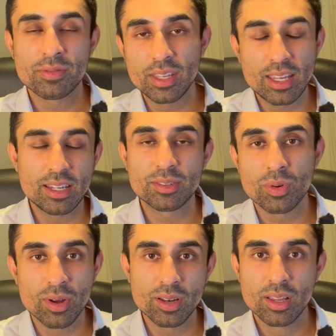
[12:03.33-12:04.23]
for each
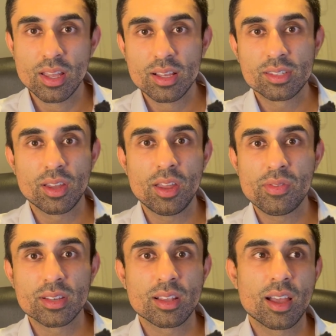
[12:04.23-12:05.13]
one. So if
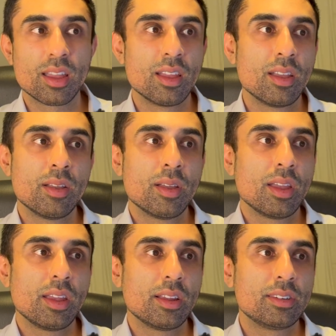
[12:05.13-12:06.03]
it's like
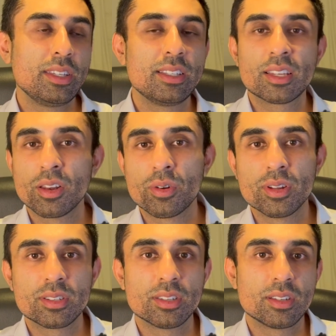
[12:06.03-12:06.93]
detail
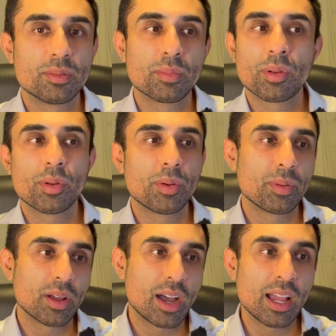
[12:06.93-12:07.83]
oriented, blah, blah,
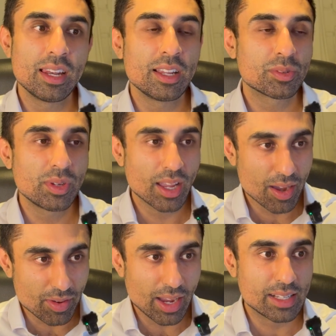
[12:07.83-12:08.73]
blah, I literally
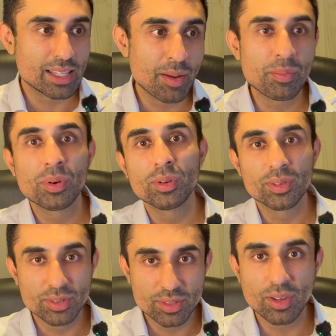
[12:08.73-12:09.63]
have
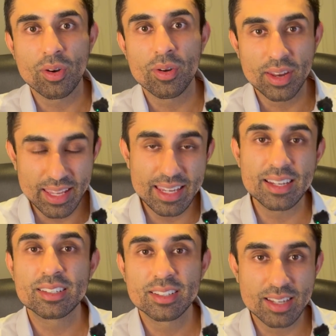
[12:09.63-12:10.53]
examples on
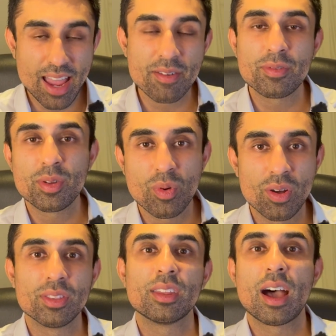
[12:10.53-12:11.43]
each and every
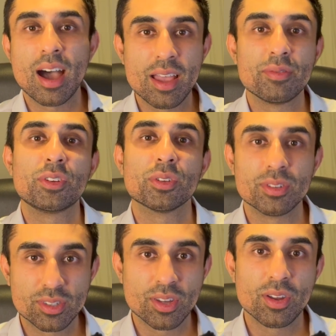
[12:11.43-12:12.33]
one that I've done
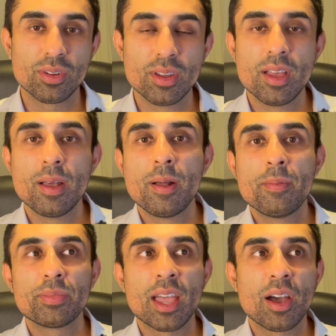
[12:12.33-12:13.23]
so.
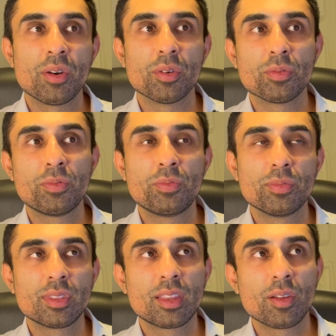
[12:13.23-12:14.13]
Now,
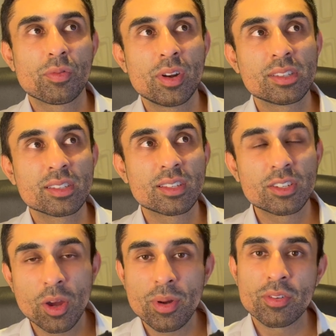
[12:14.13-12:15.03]
for instance, the
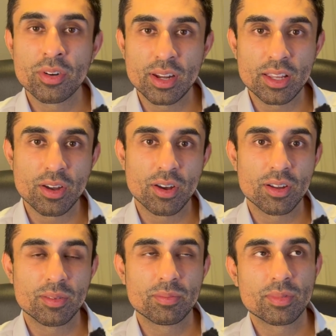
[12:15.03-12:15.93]
job I've currently
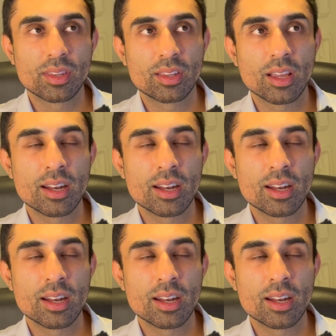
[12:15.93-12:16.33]
got, a